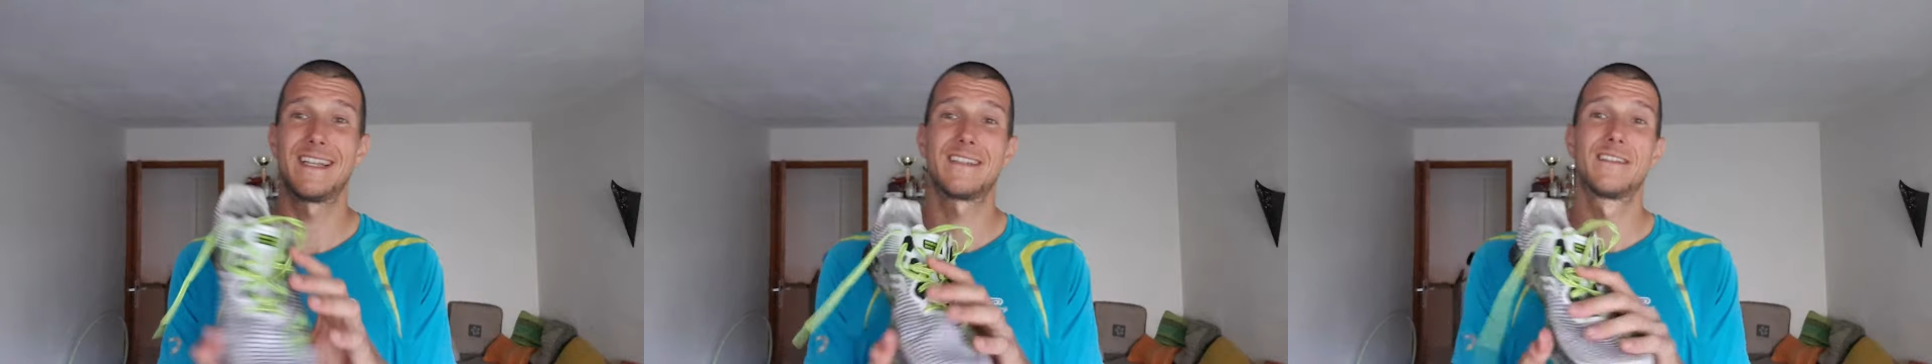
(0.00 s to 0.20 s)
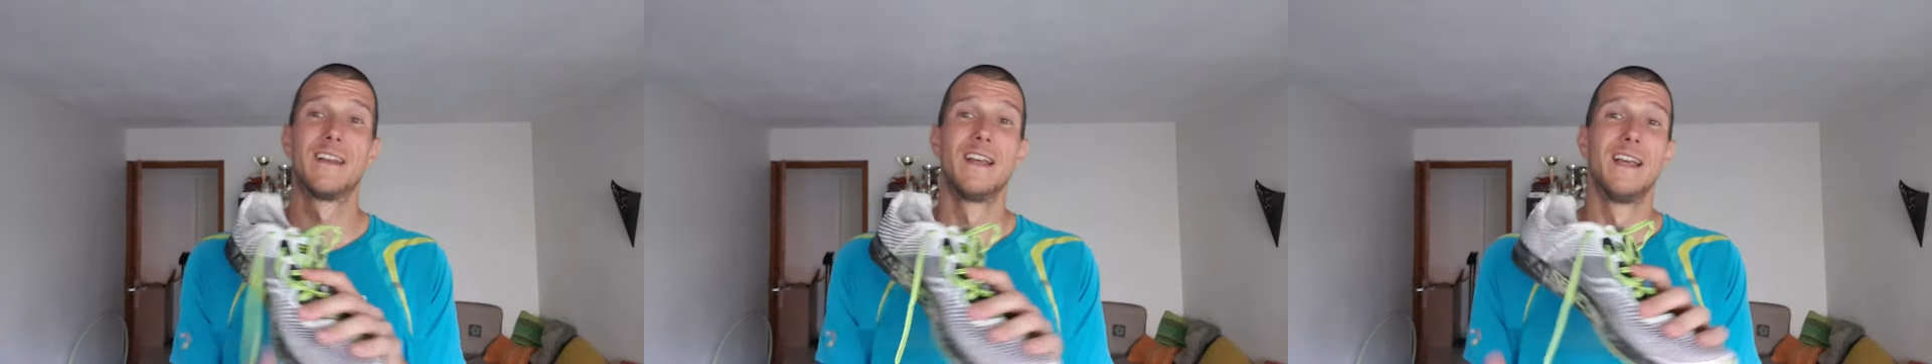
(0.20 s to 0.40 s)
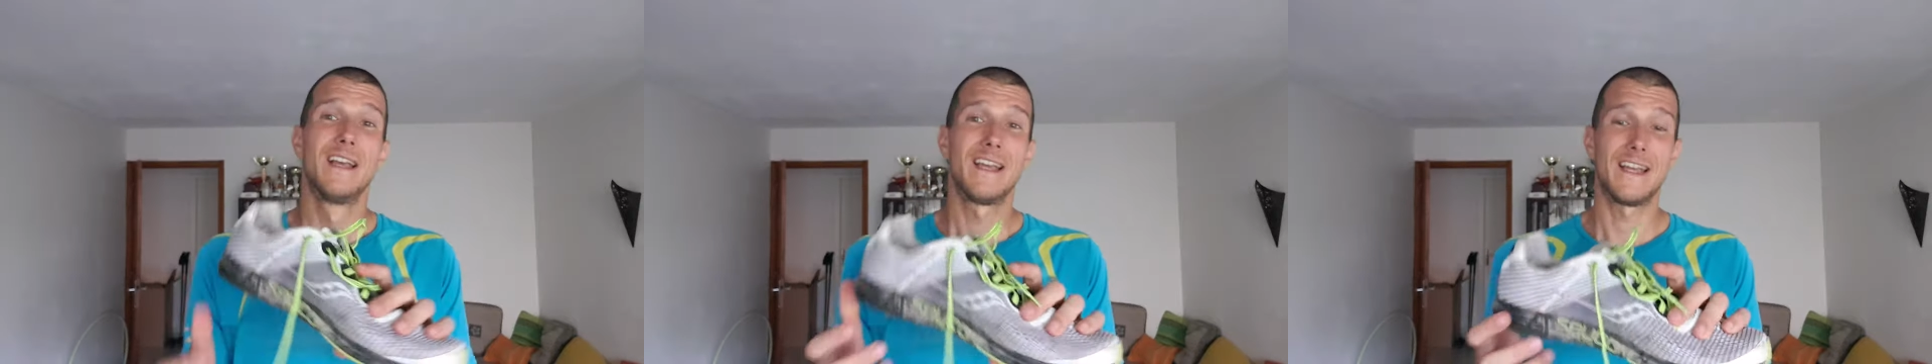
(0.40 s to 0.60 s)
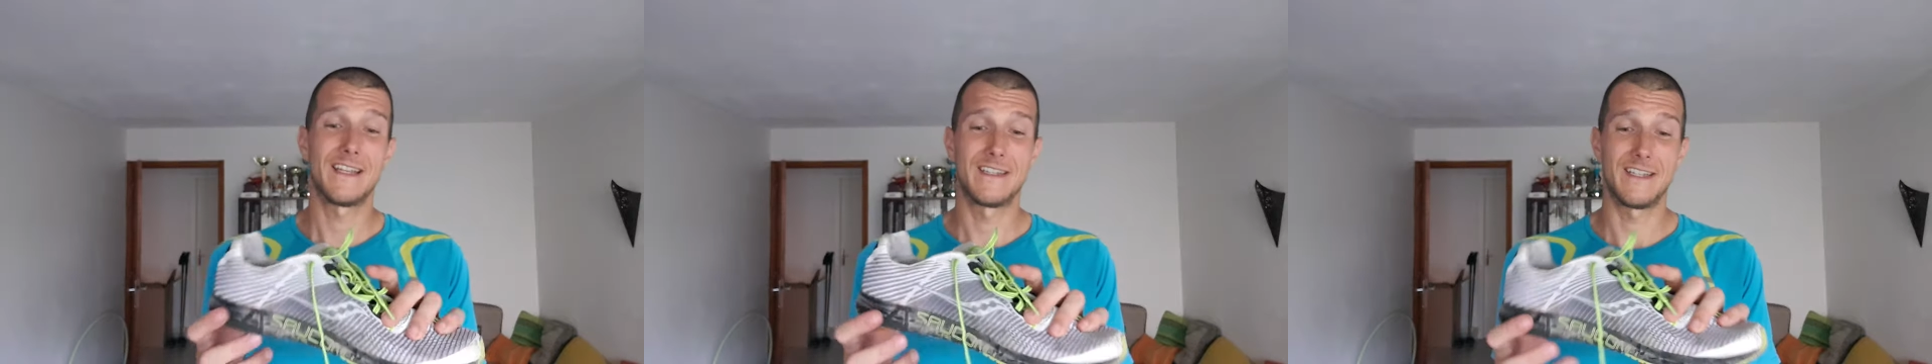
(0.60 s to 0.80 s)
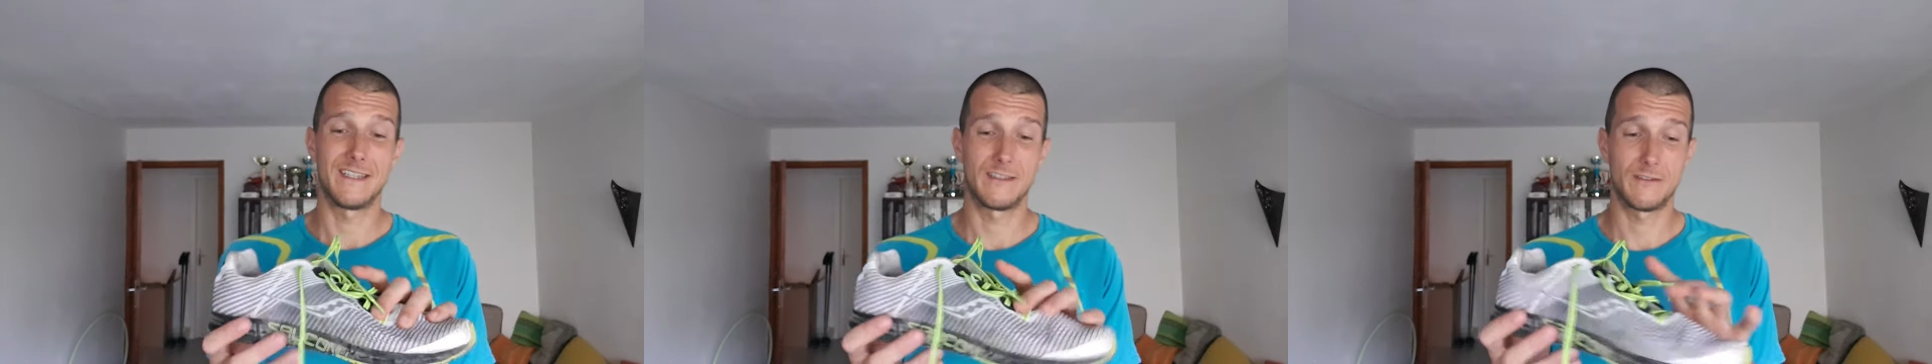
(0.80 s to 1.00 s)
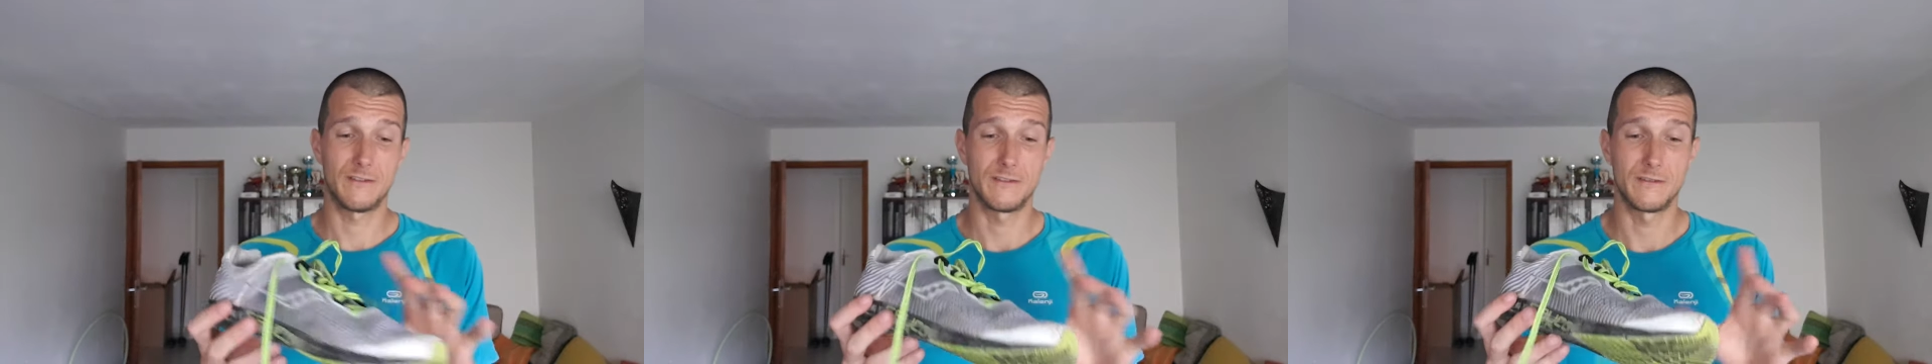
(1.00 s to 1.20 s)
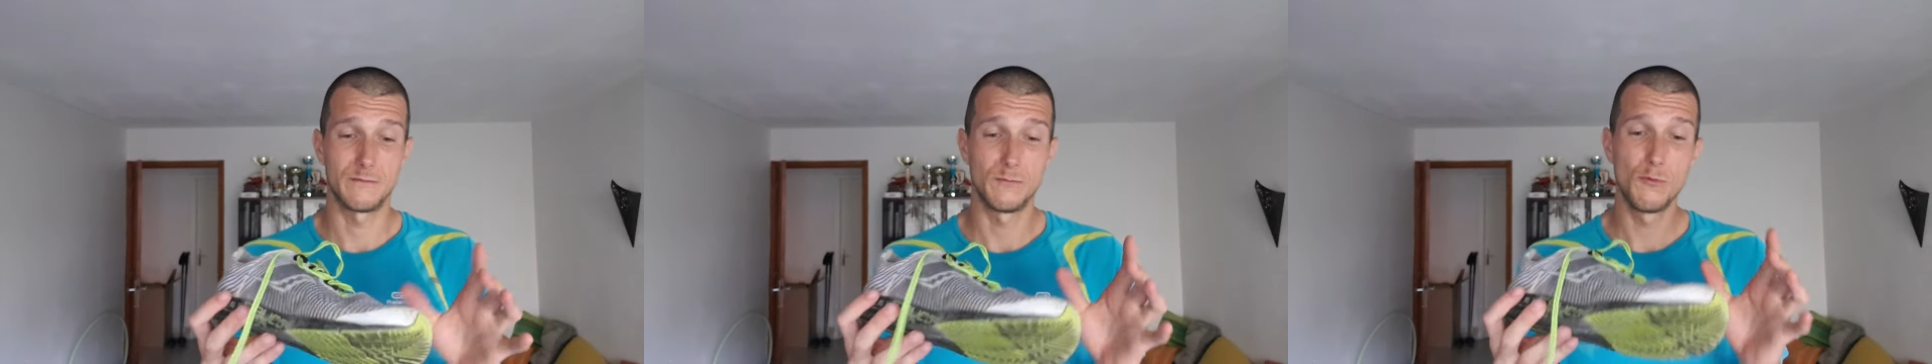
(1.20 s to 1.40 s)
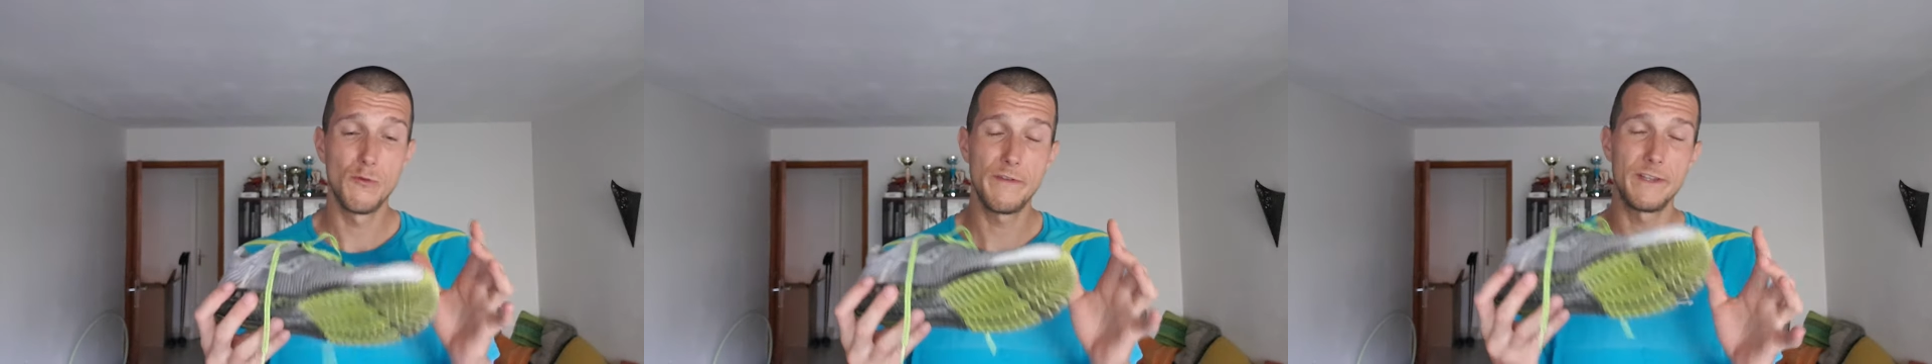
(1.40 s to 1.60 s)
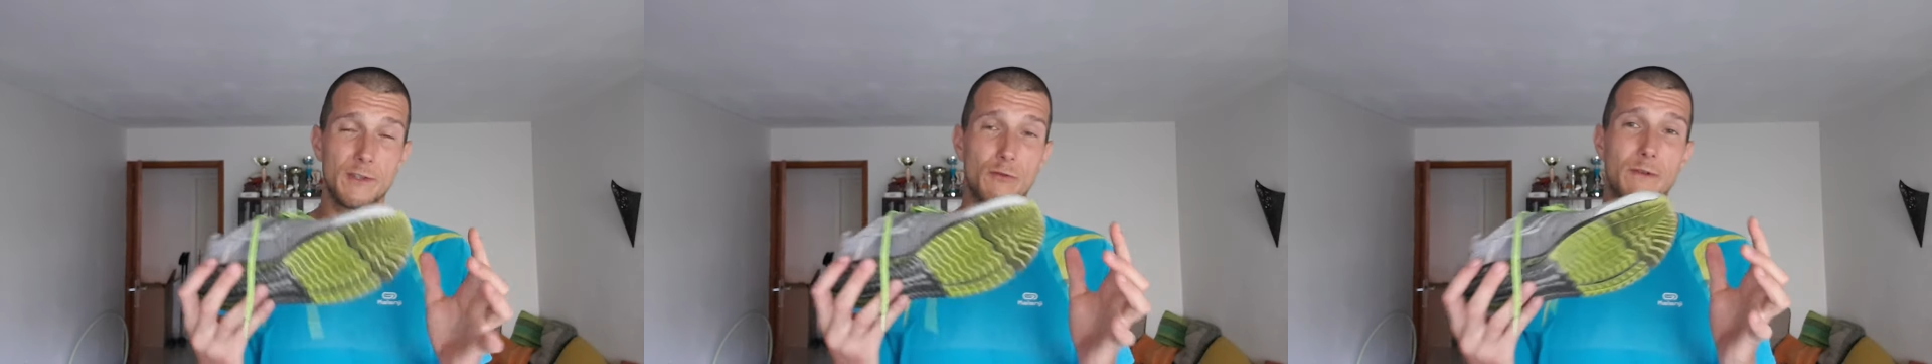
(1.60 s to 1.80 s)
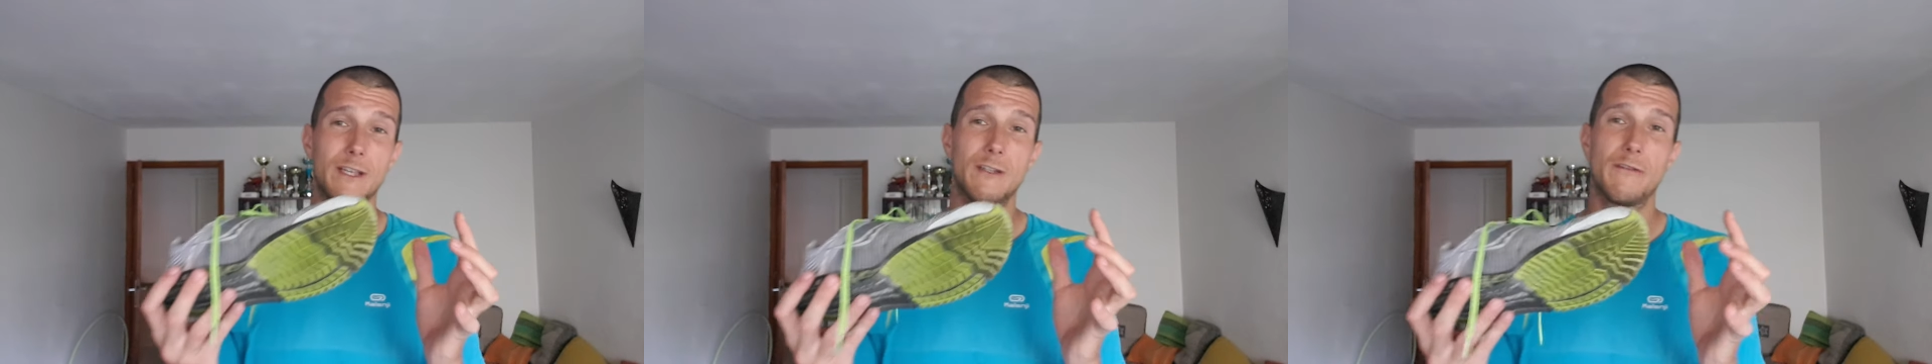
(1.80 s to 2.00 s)
that moving
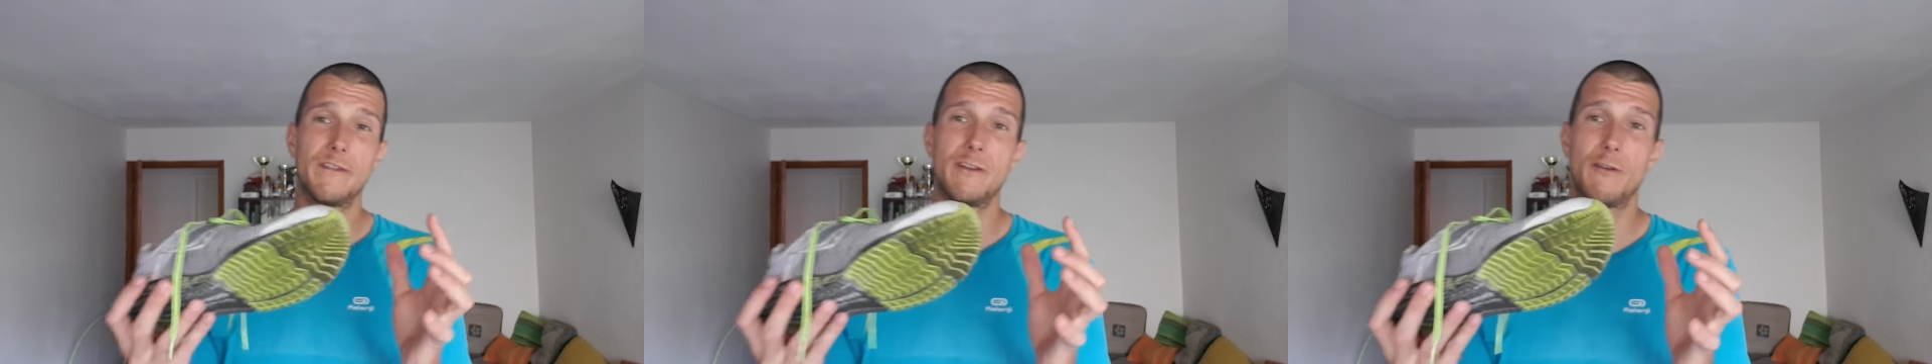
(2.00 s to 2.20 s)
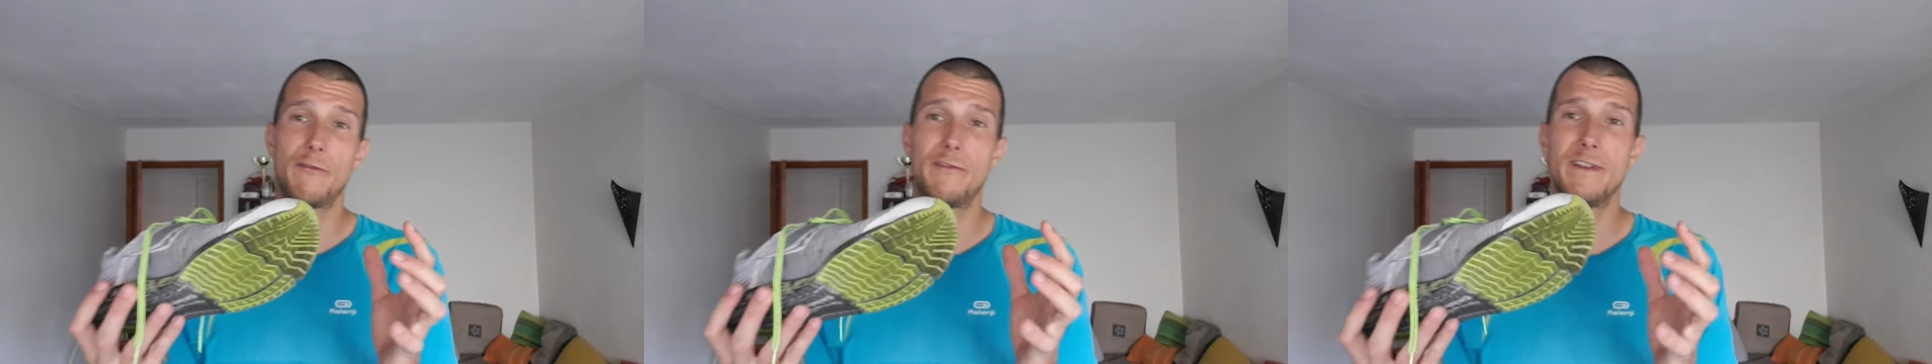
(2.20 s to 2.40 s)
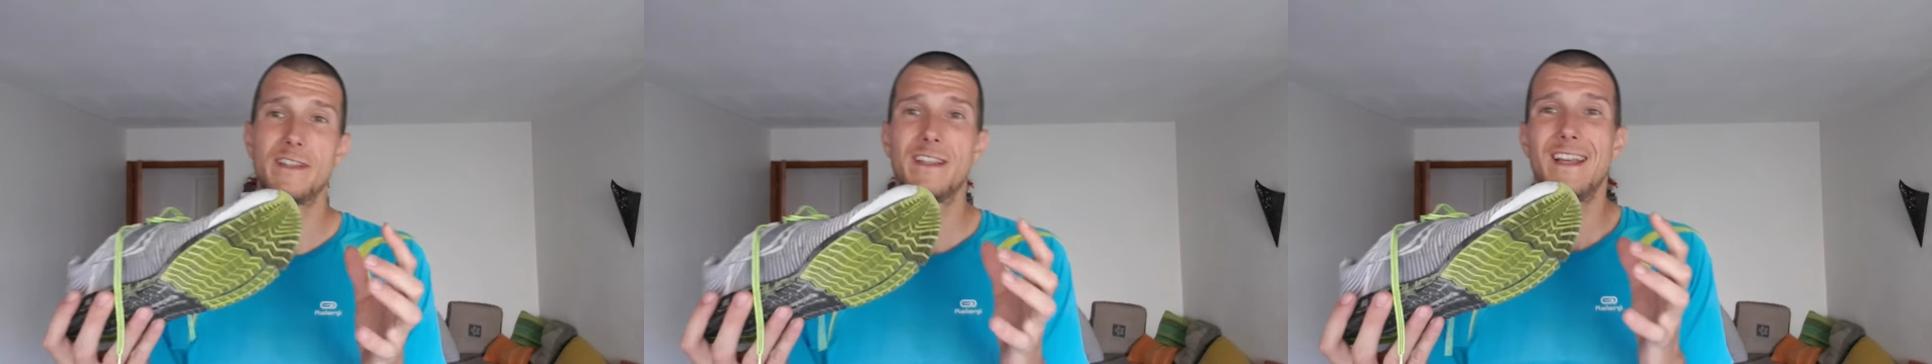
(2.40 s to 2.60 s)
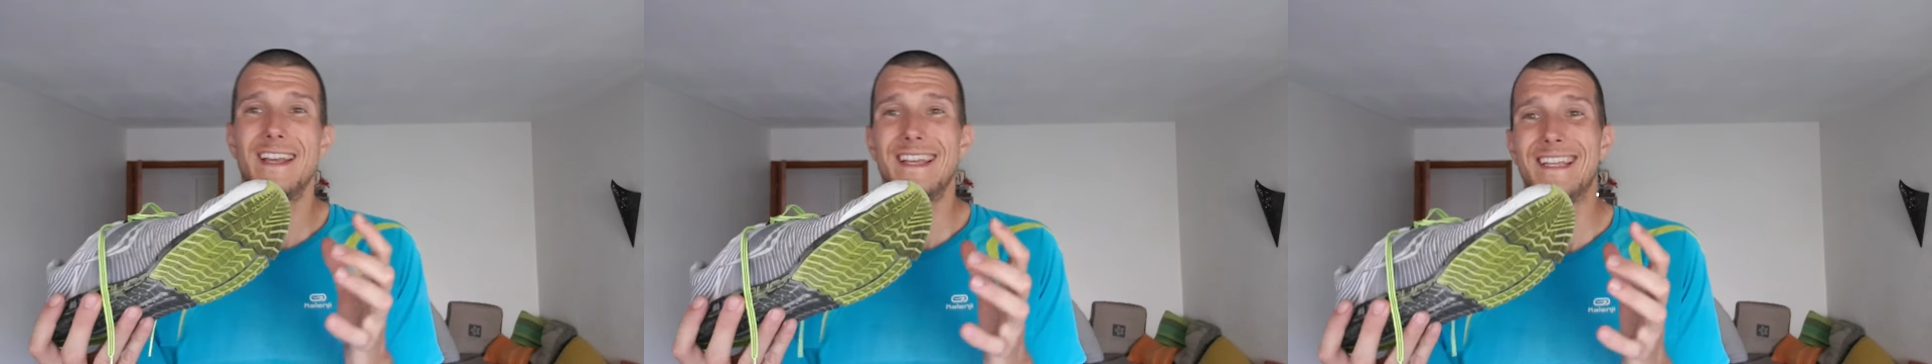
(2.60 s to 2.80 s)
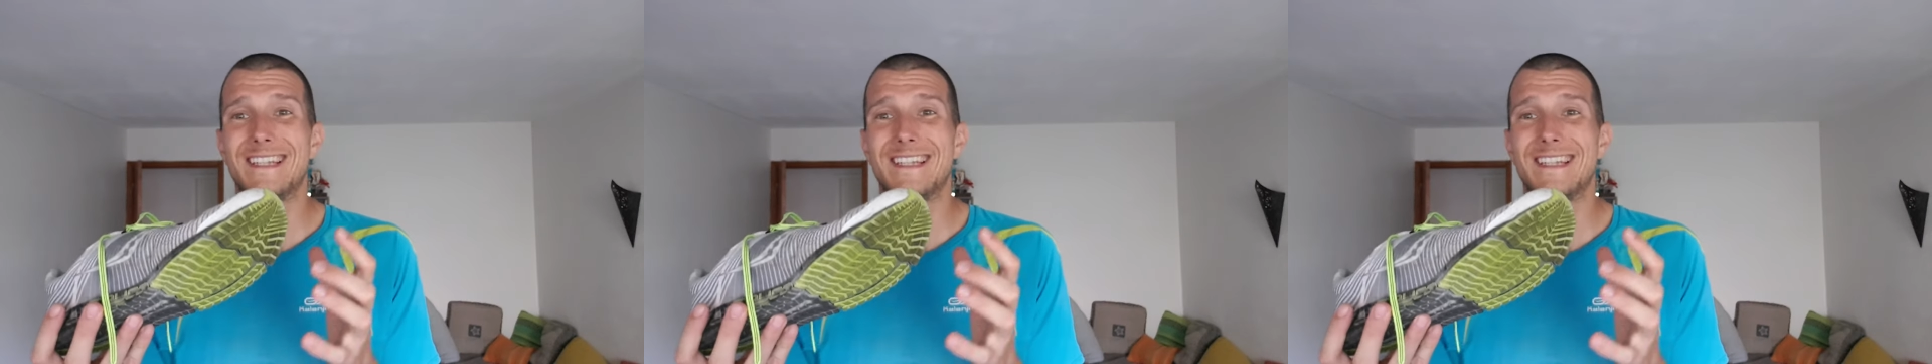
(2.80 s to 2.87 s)
together with your feet